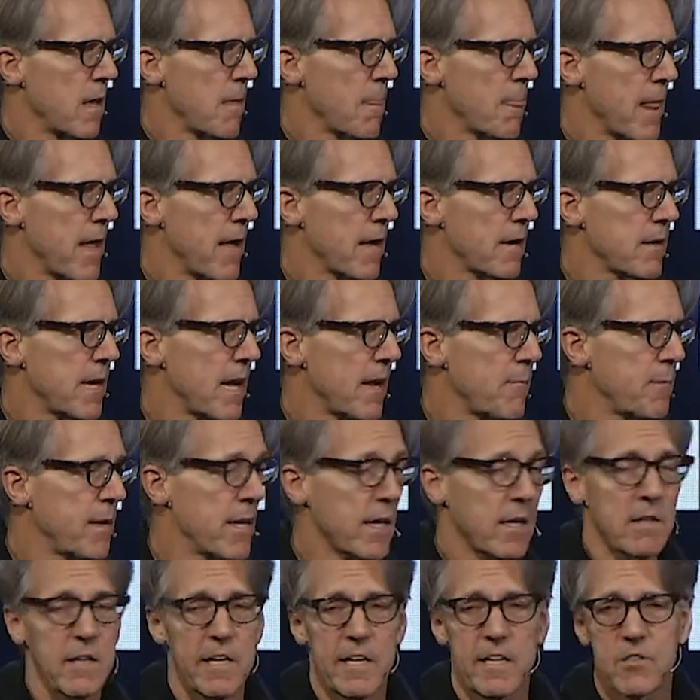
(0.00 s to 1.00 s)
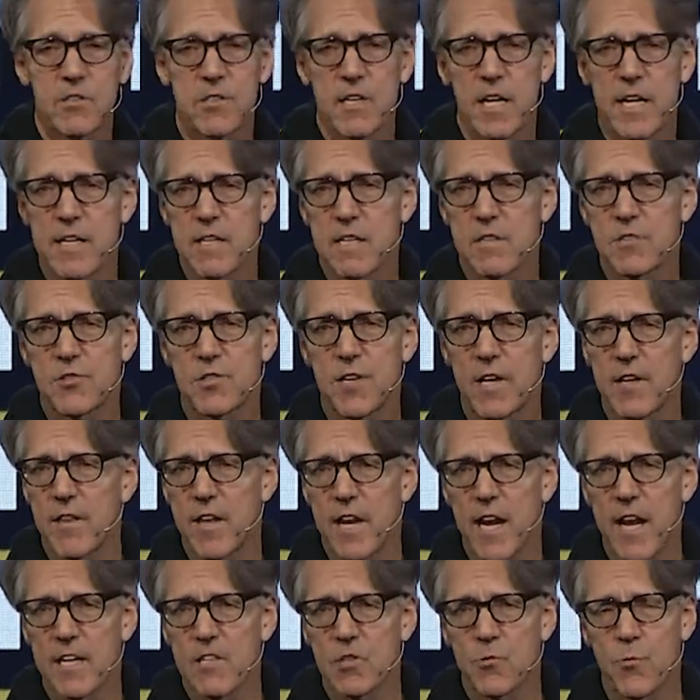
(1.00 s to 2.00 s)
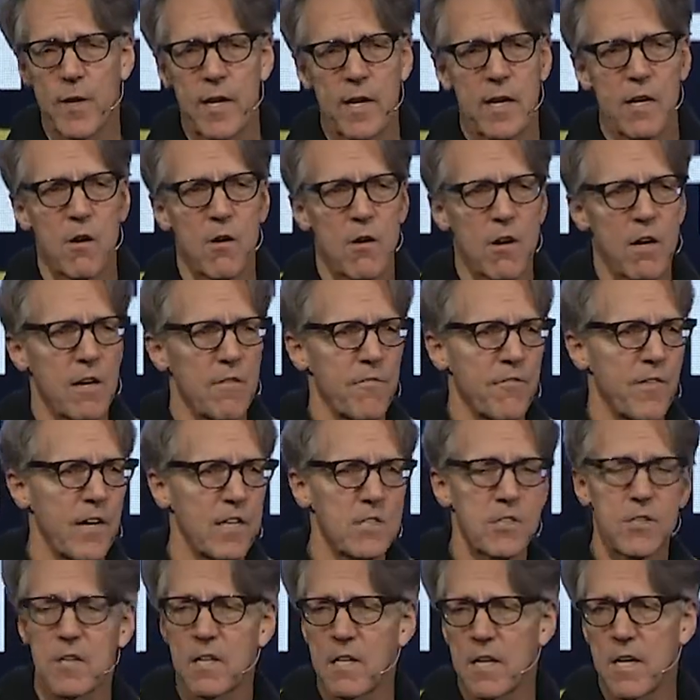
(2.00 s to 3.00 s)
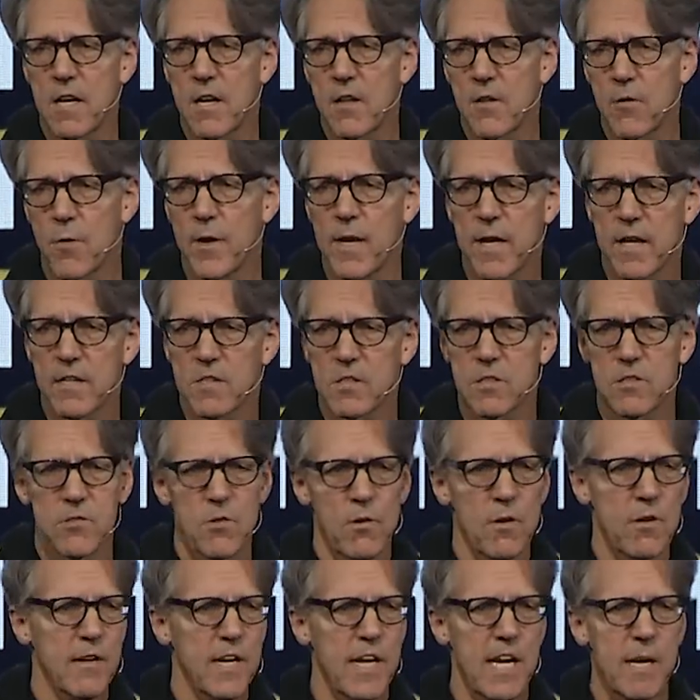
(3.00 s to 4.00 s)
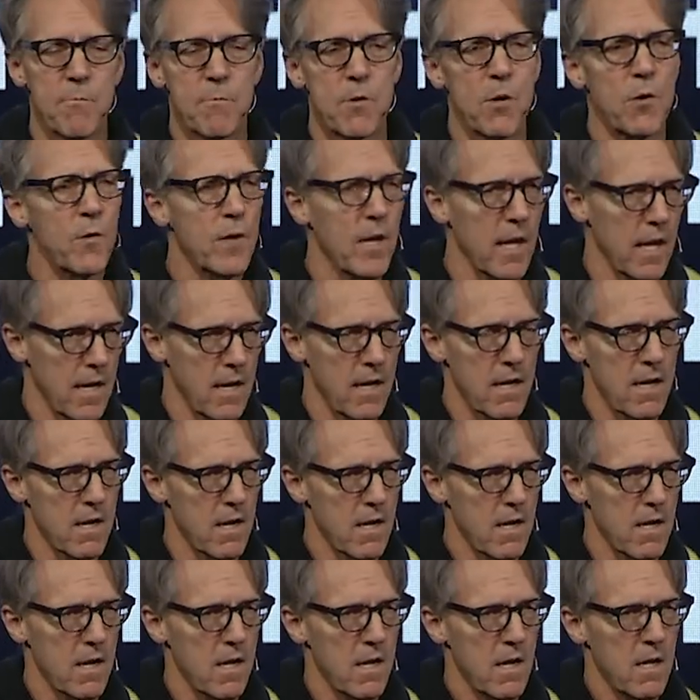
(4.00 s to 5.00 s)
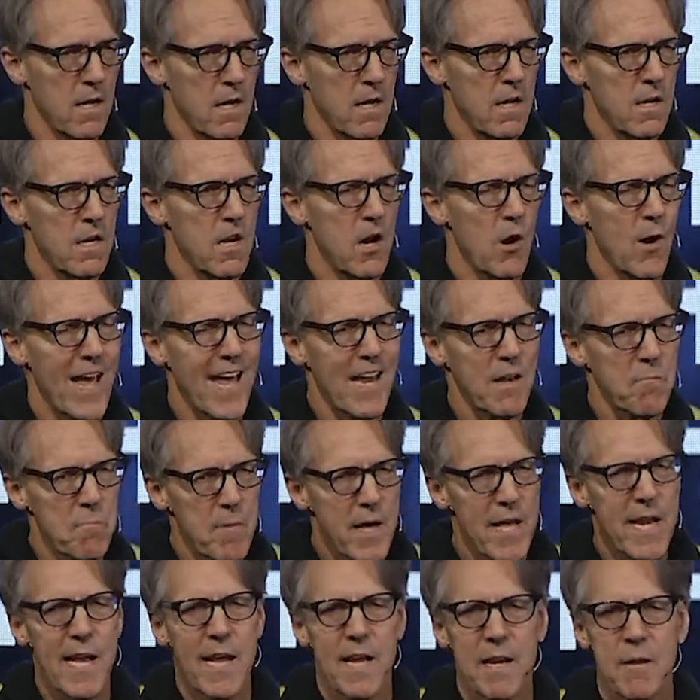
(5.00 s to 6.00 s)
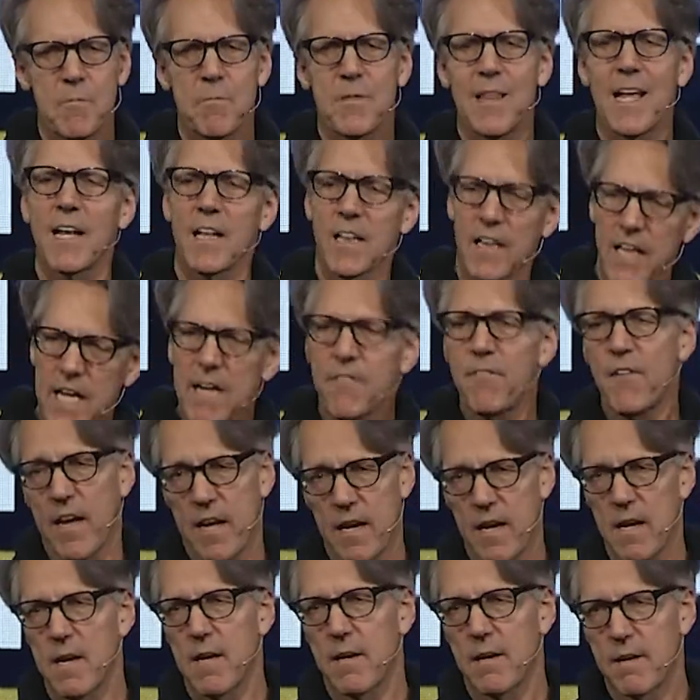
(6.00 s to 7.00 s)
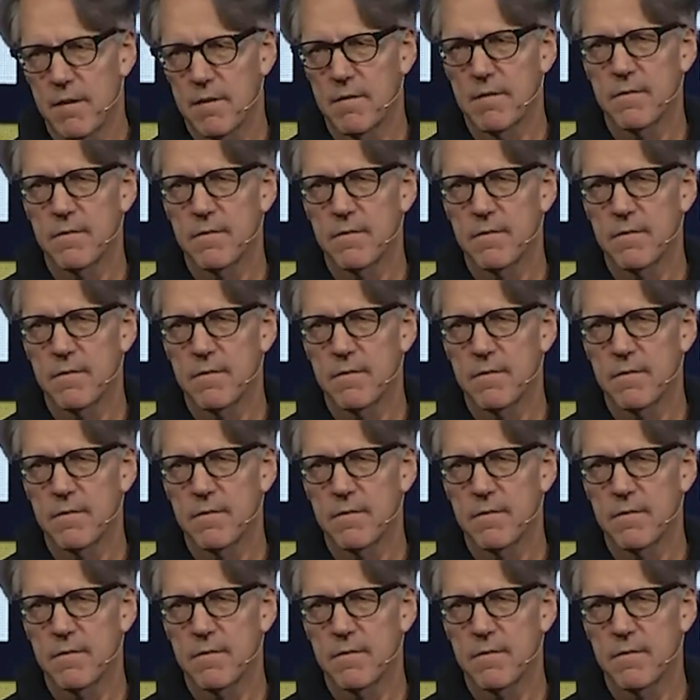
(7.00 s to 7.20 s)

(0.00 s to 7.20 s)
And that gave me a clean slate to sin the next week and go to confession at the end of the week. I just sort of keep doing it. Now, admit it, then leave it.